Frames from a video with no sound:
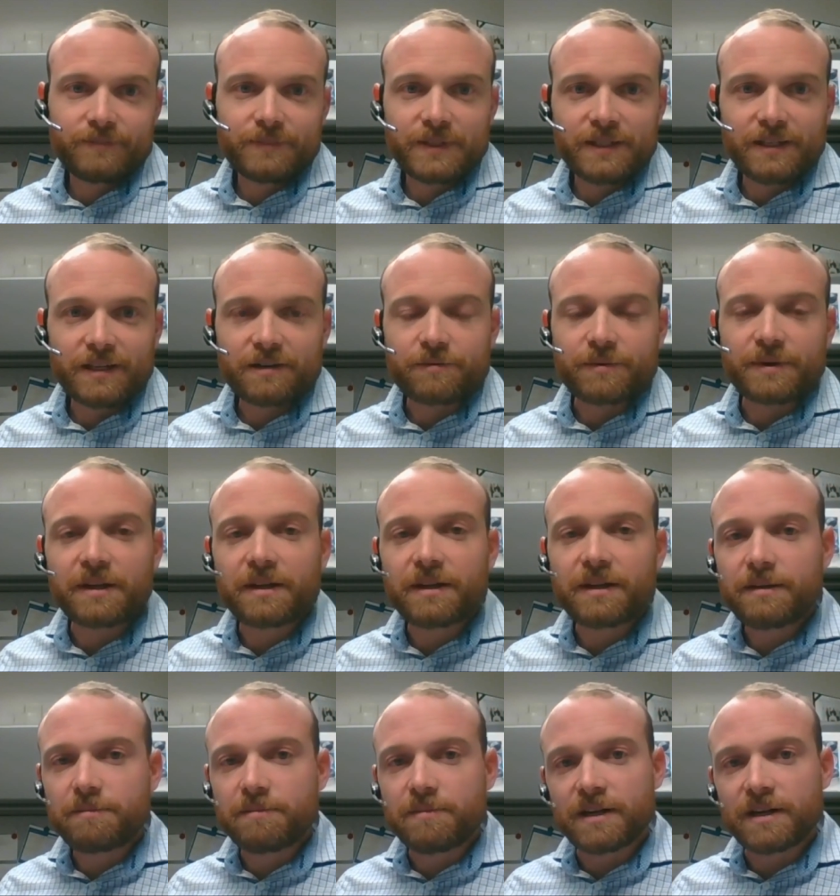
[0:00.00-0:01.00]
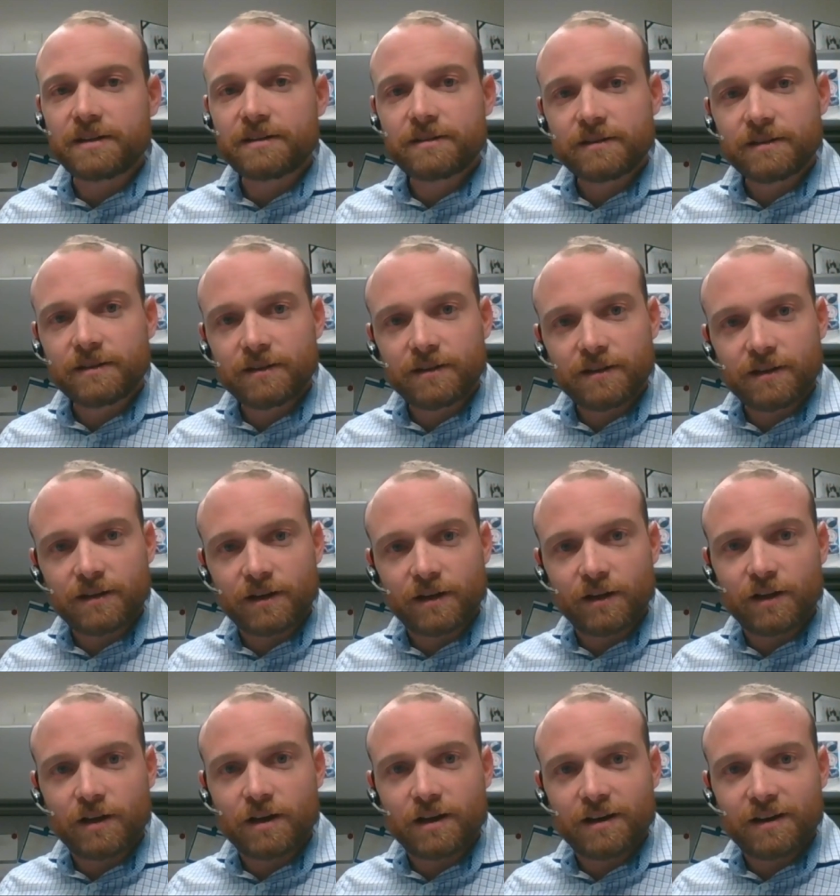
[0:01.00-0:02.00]
not really, but a
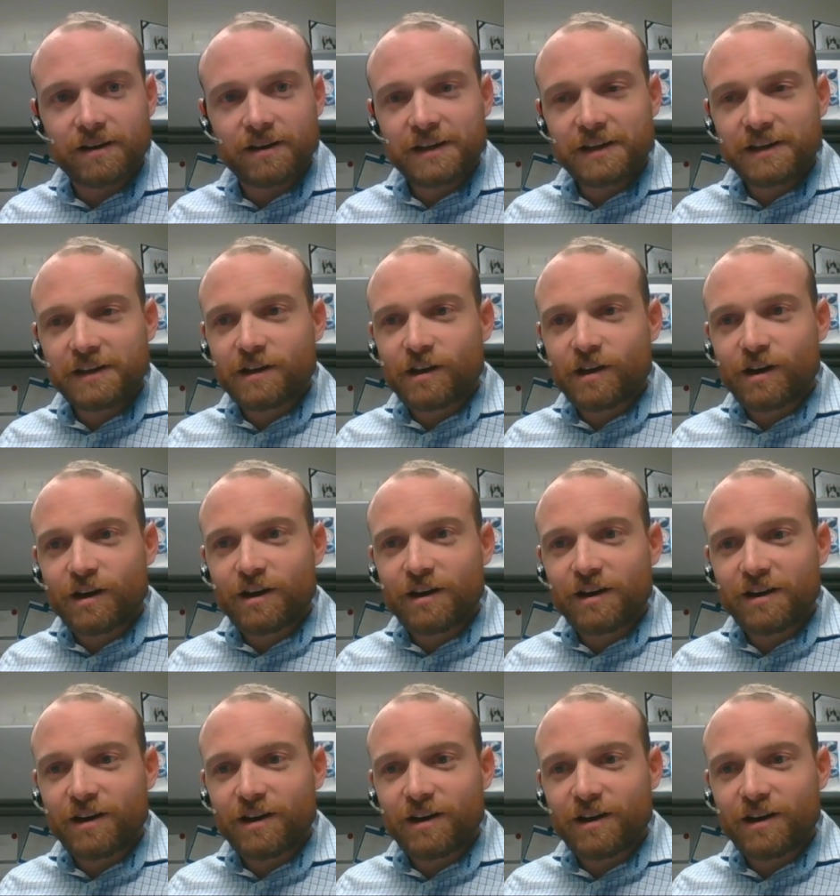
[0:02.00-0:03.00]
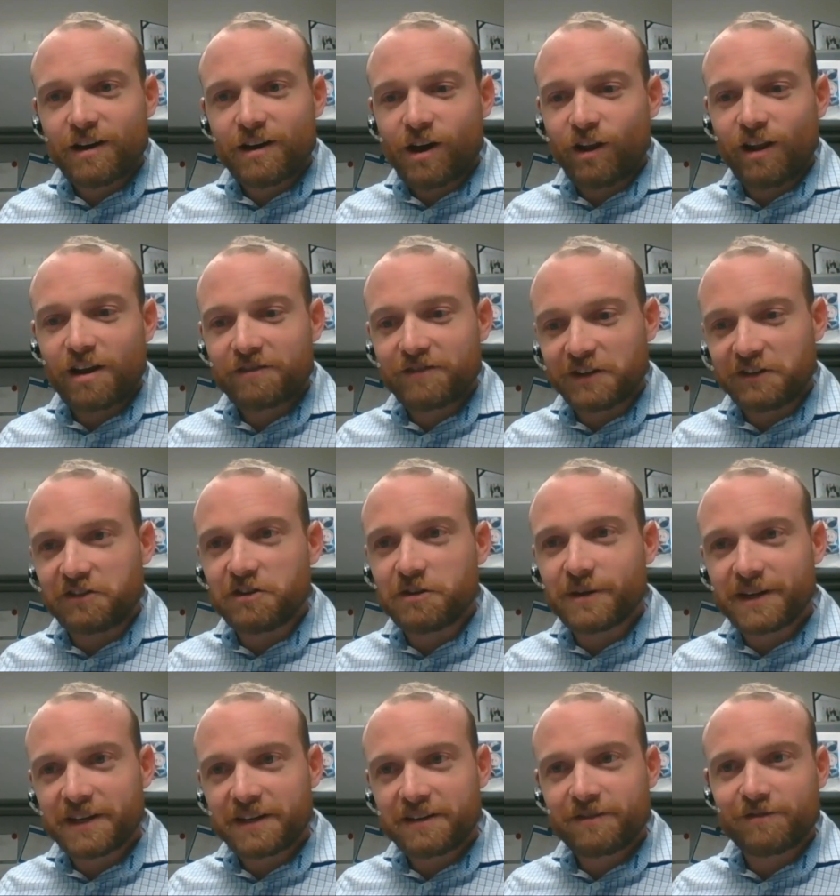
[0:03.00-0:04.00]
lot a lot of
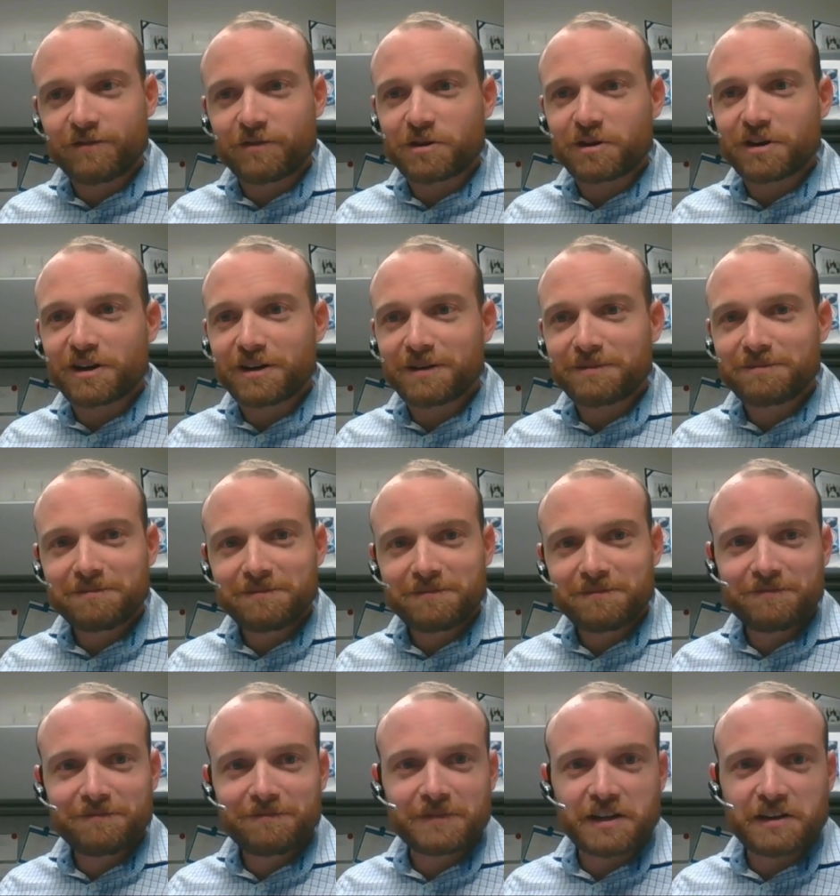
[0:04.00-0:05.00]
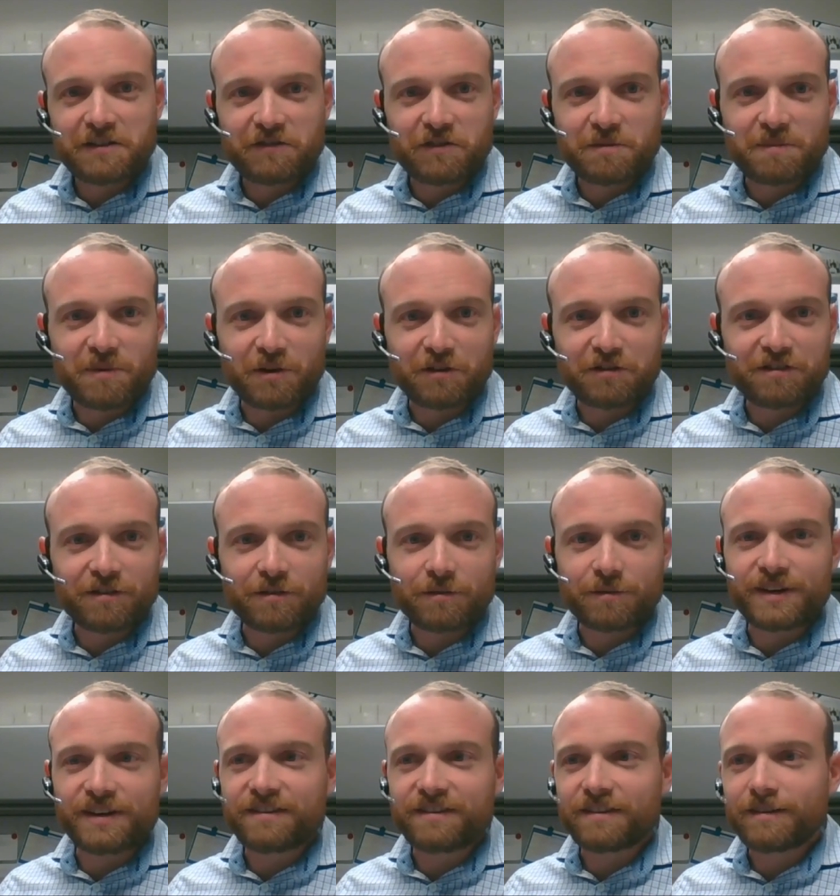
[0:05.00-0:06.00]
us do it for for personal
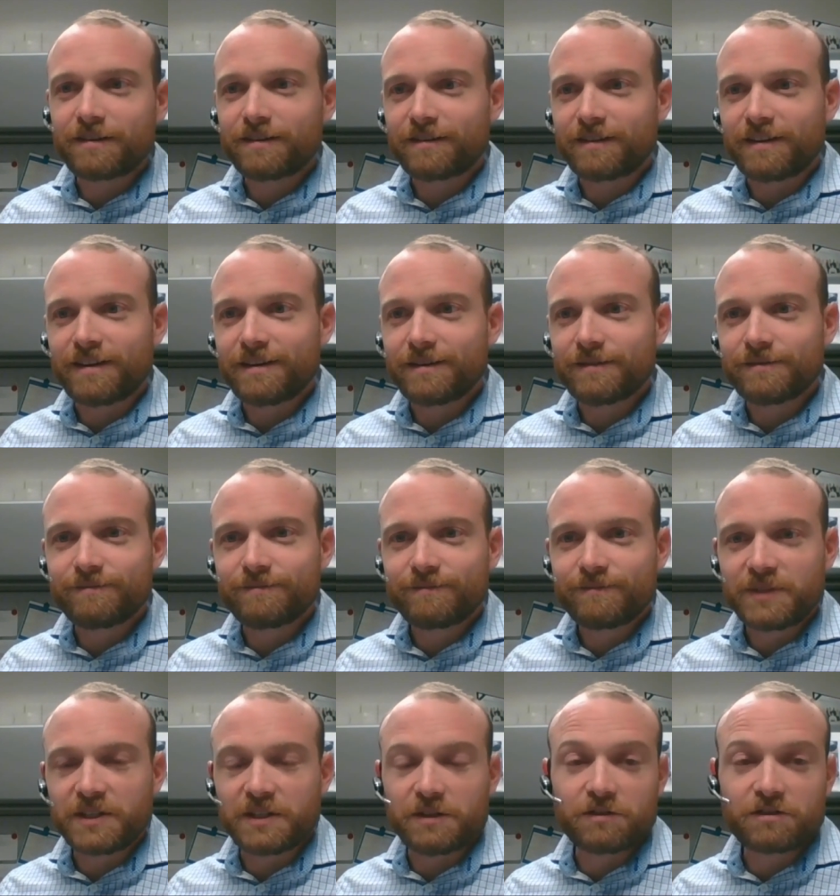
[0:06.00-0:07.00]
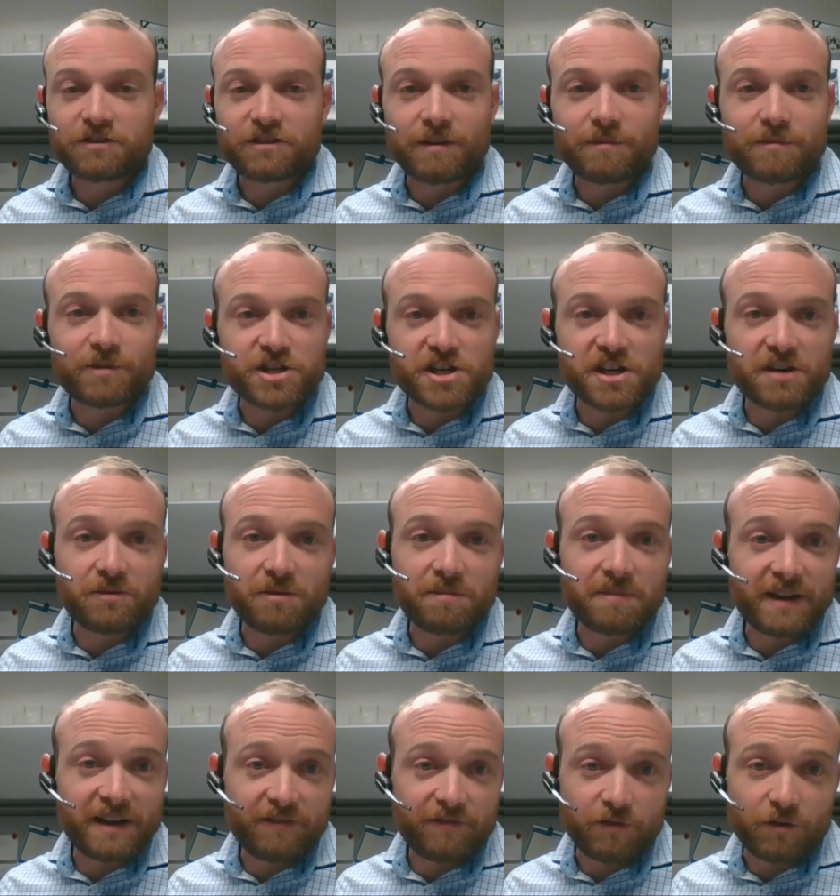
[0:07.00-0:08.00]
reasons and you know Schlumberger will
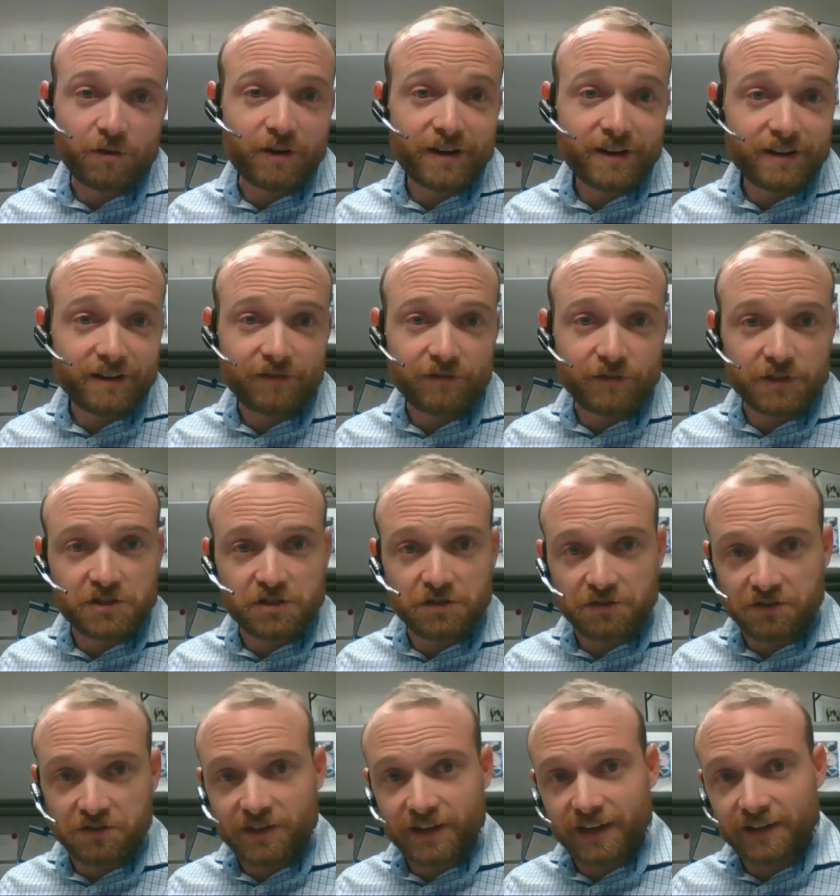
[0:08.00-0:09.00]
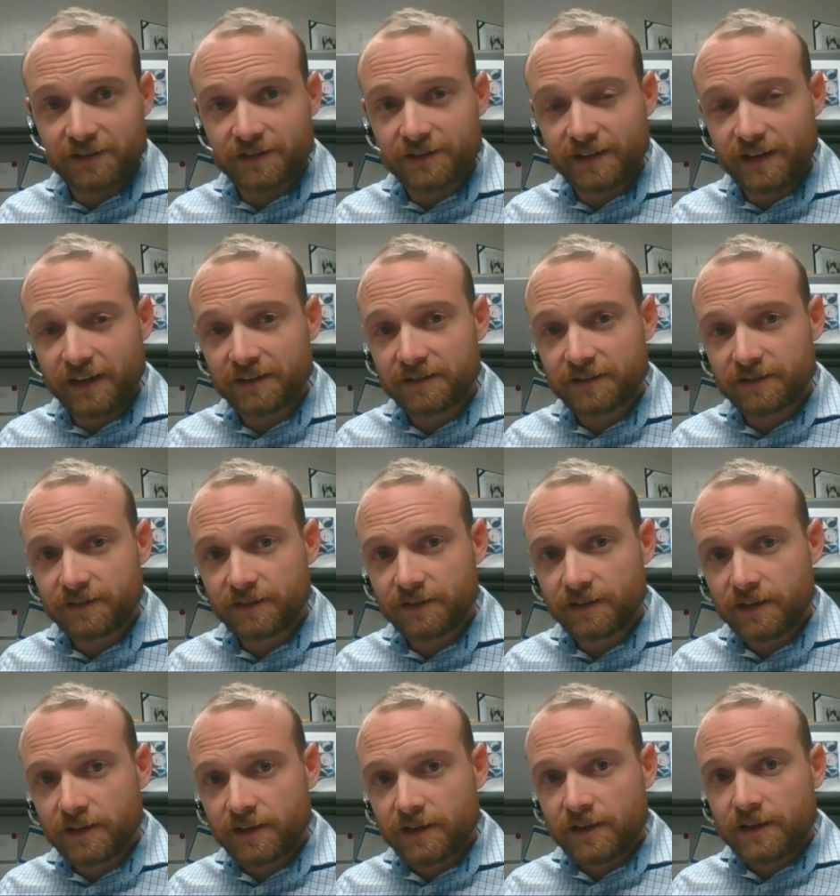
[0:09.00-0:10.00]
pay for it if we choose to take the test.
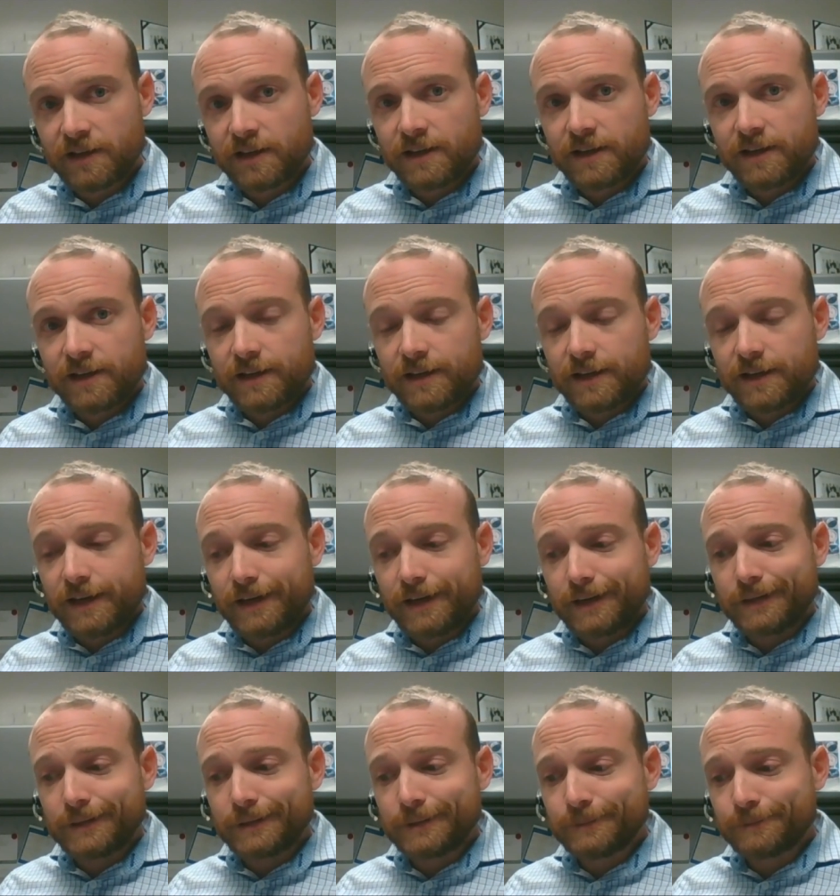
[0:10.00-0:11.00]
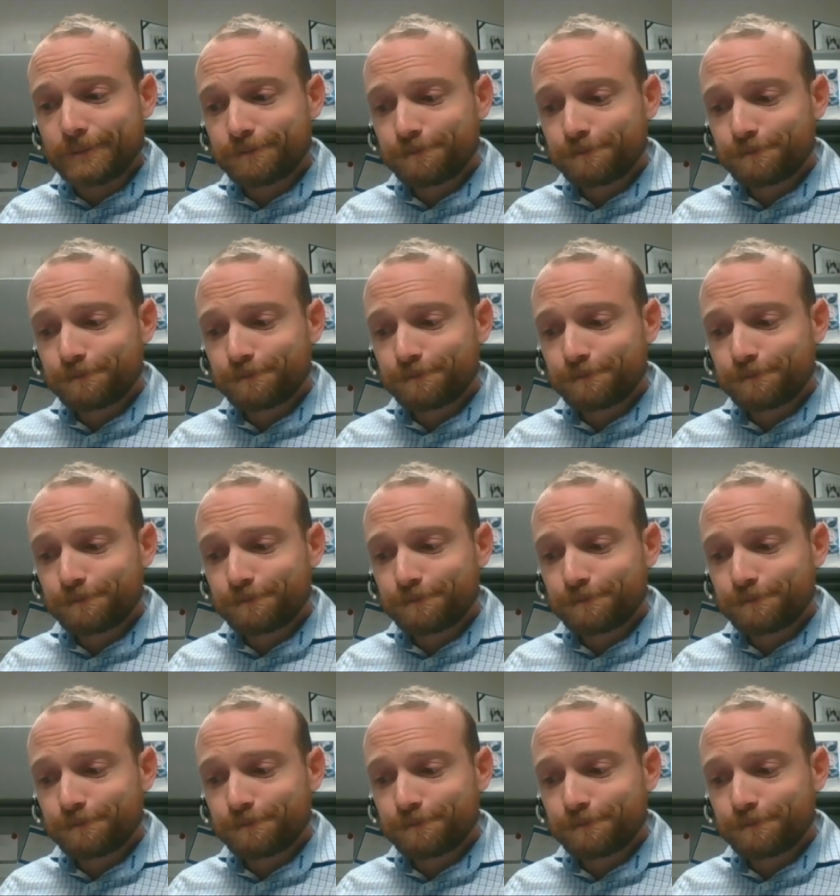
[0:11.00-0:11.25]
Um,